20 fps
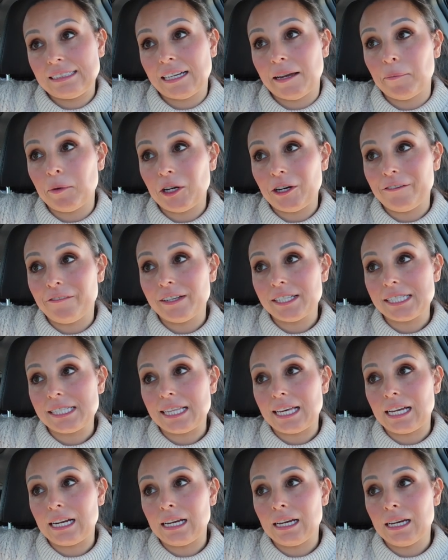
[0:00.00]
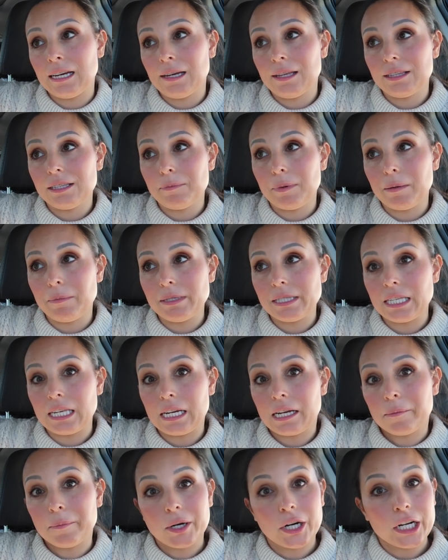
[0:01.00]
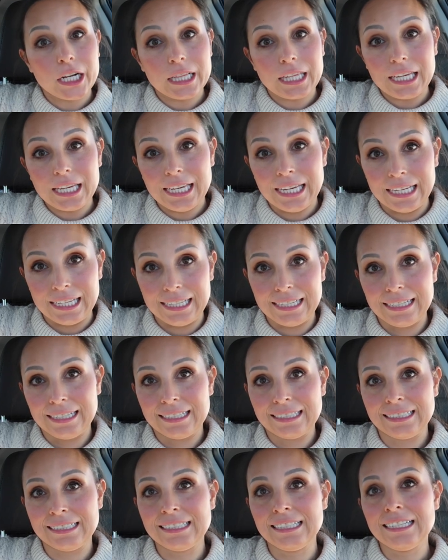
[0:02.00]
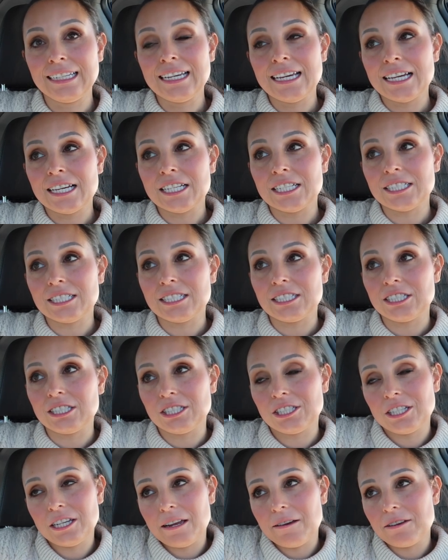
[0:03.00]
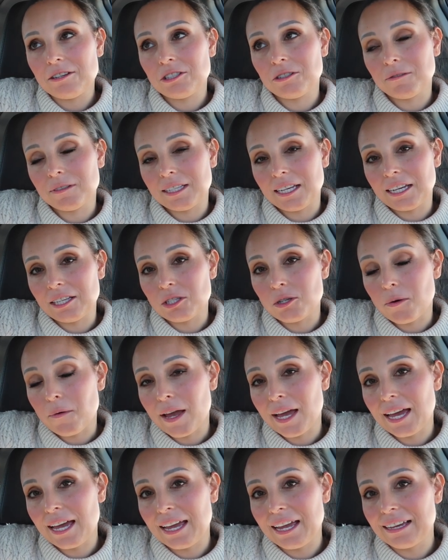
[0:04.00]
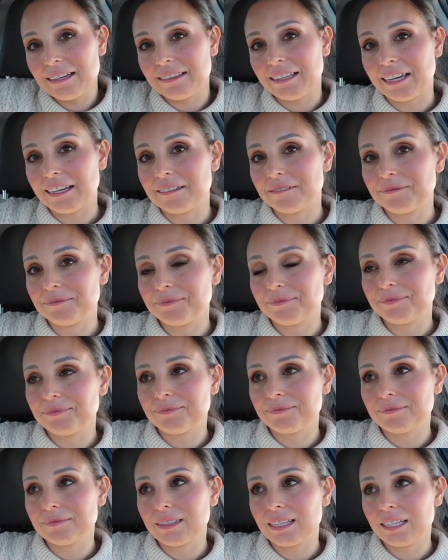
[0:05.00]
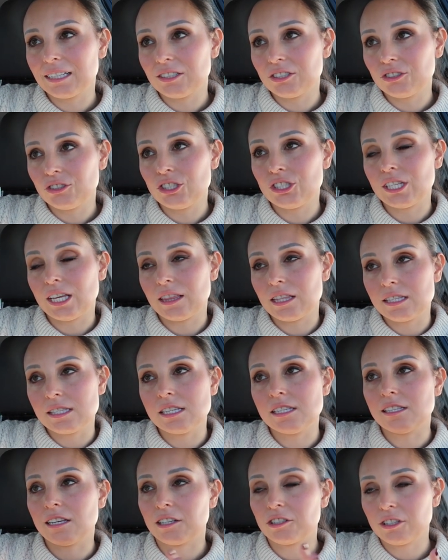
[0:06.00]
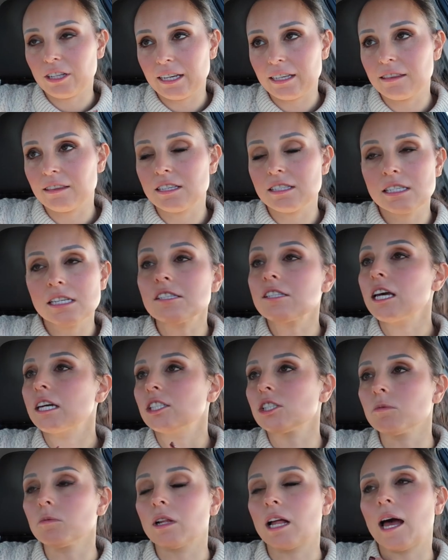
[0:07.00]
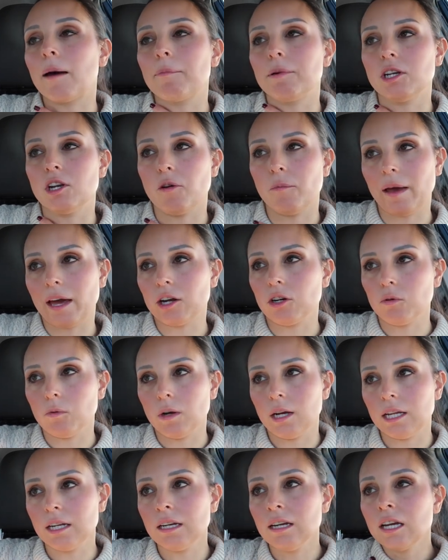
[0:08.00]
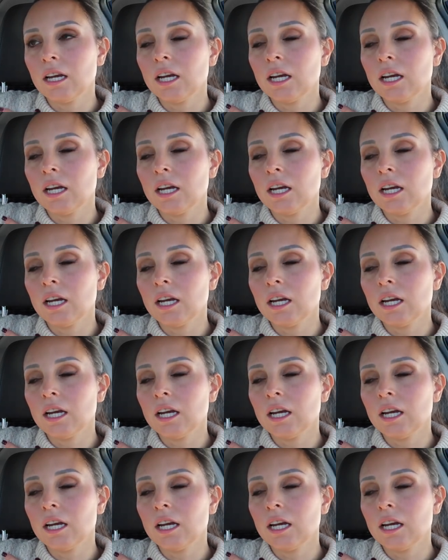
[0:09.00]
I'm nervous that the baby's going to come early. And she was like, it's okay. Like, she said the C-section will happen no matter what.